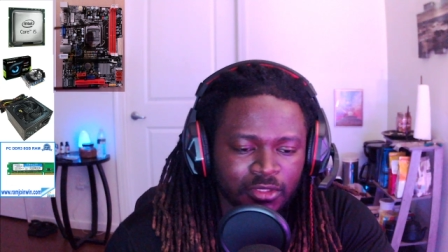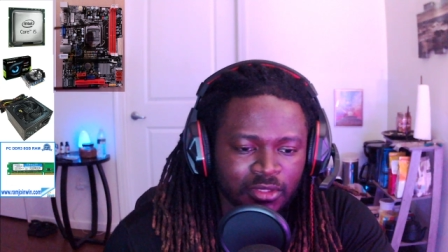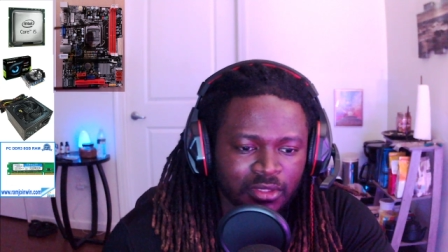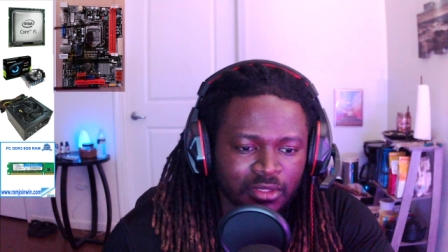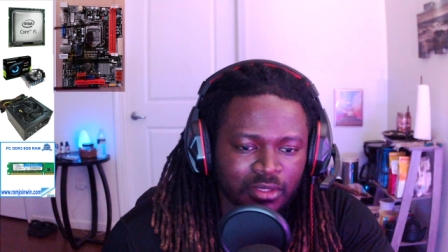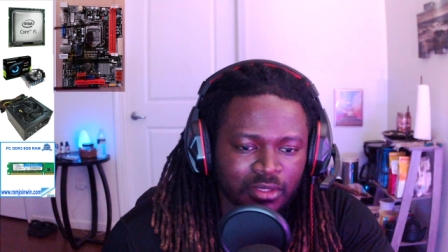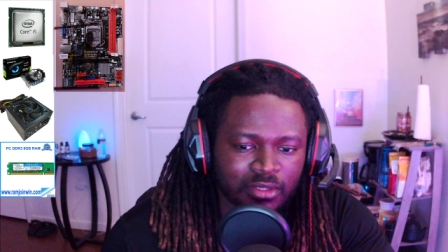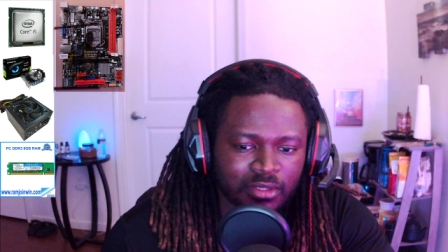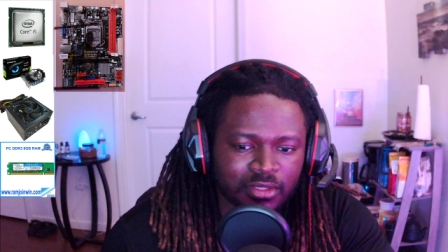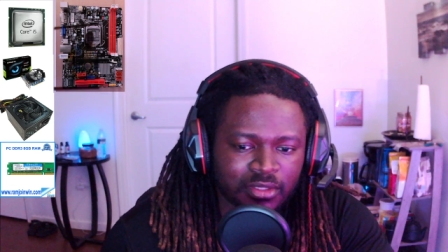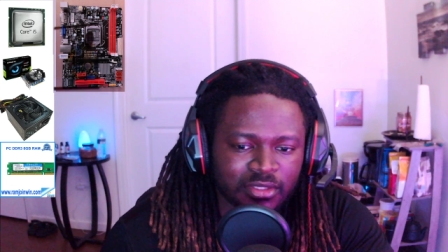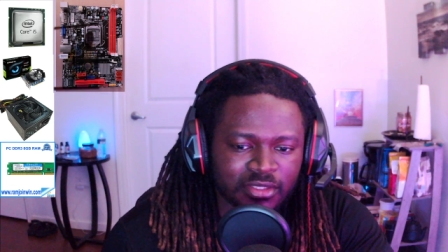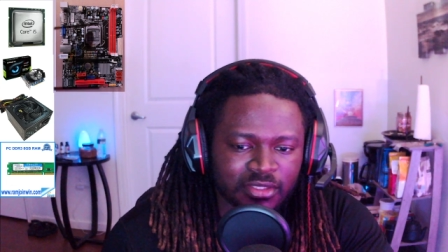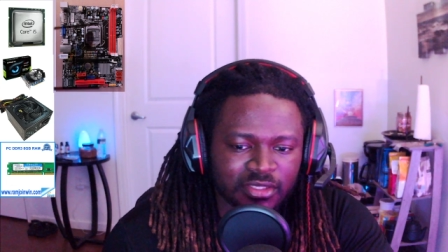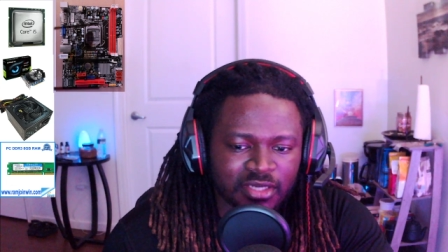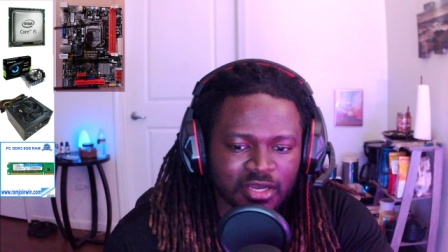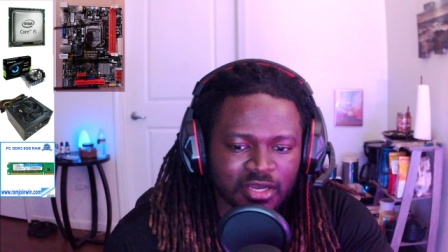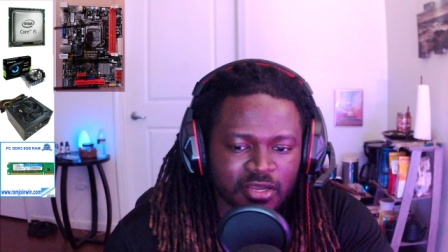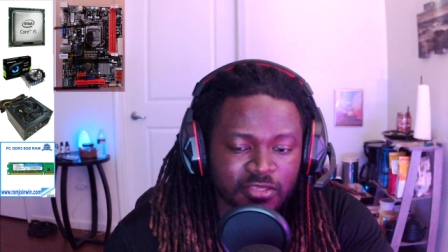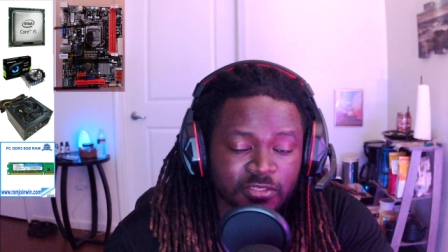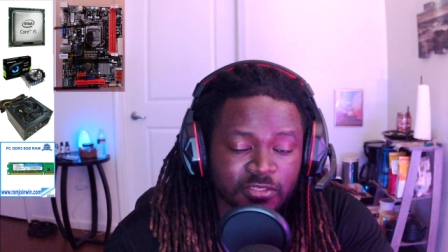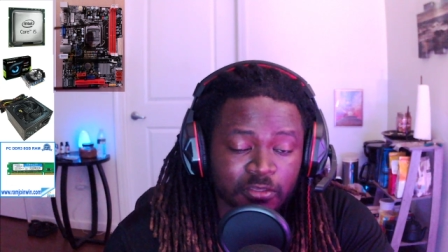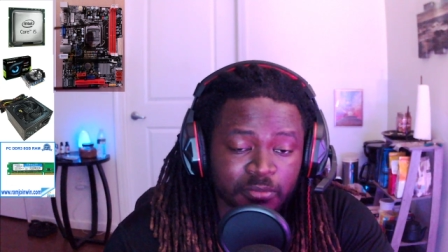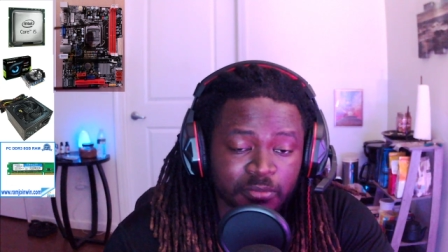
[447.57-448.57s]
Uh, I
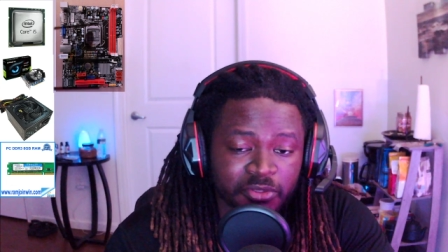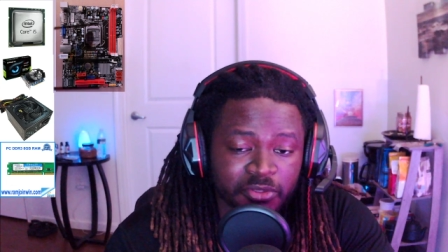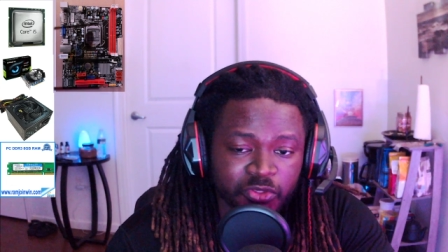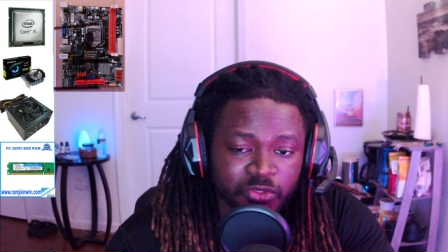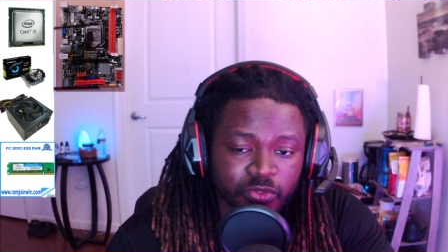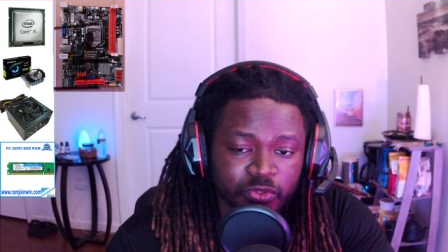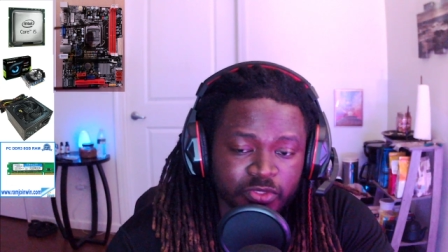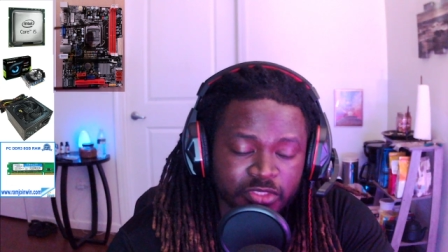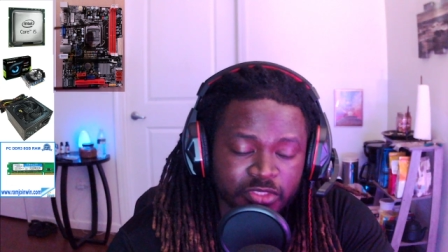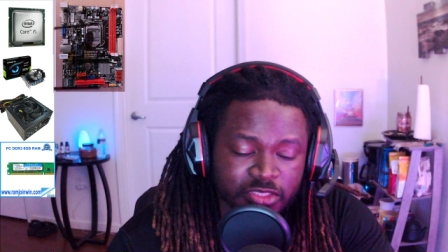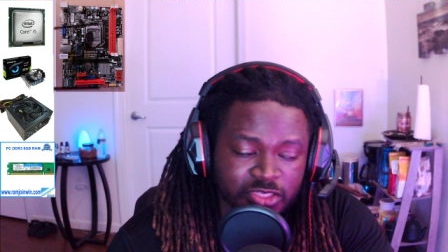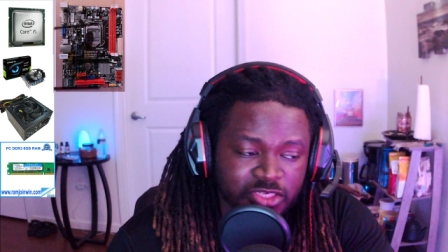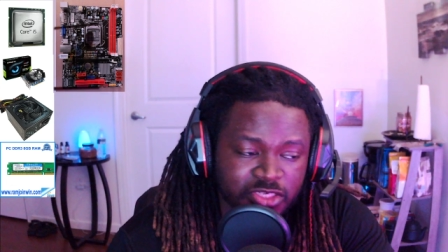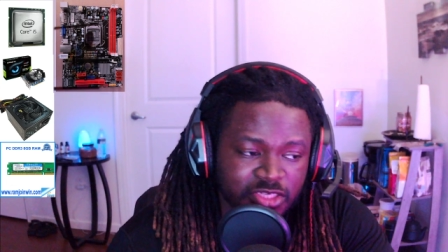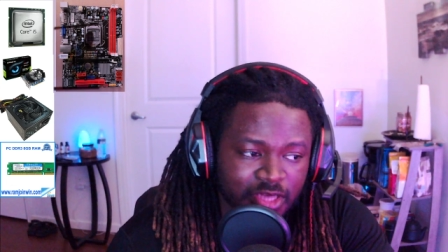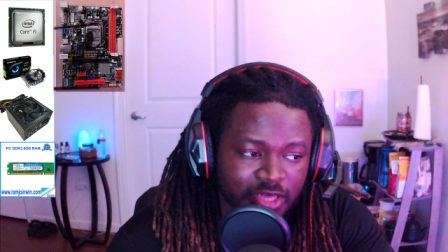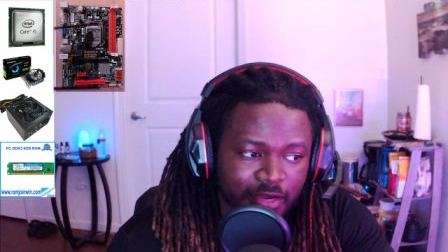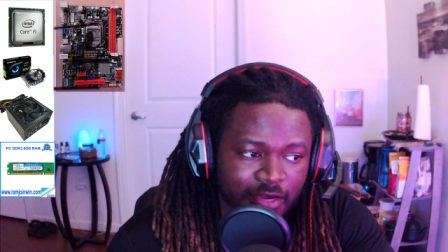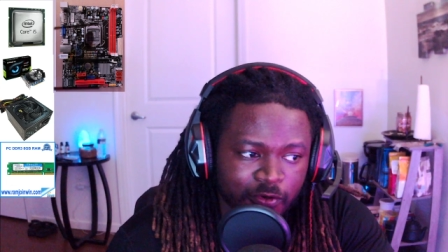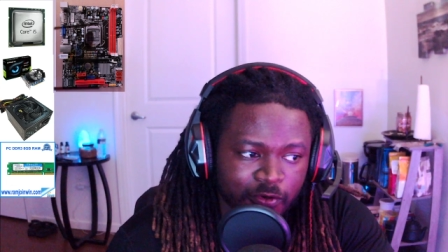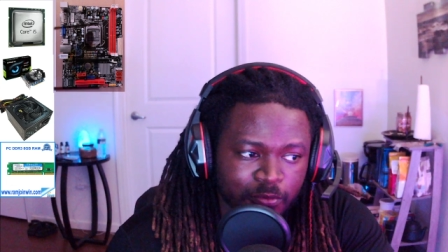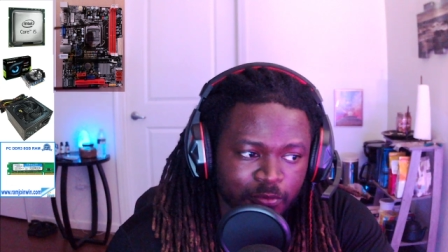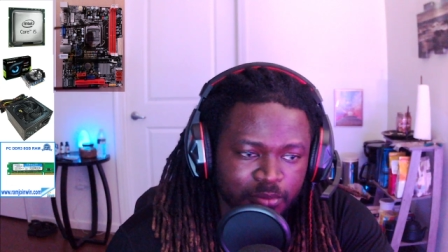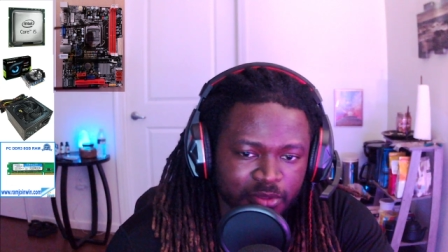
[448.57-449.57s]
also been using
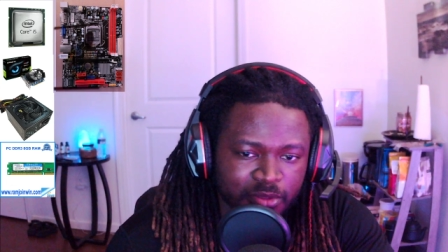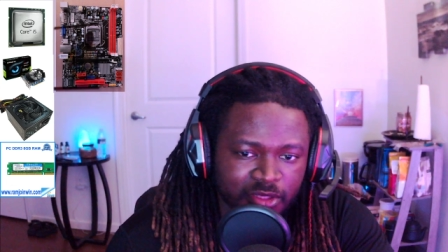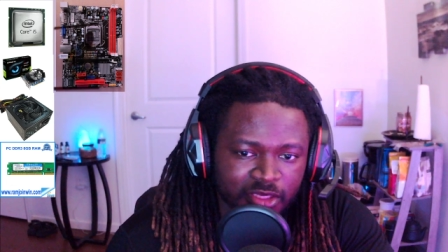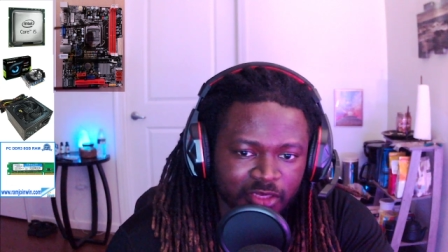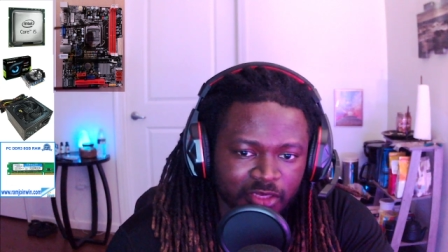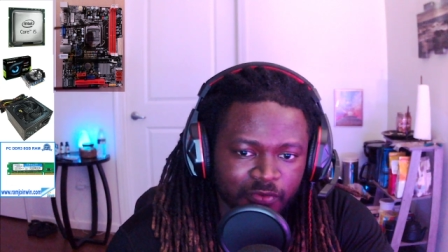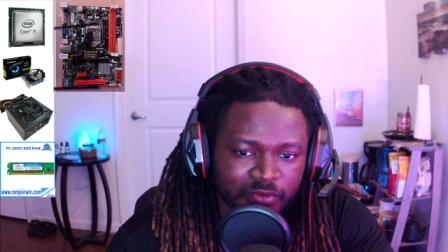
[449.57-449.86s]
Shadow Play,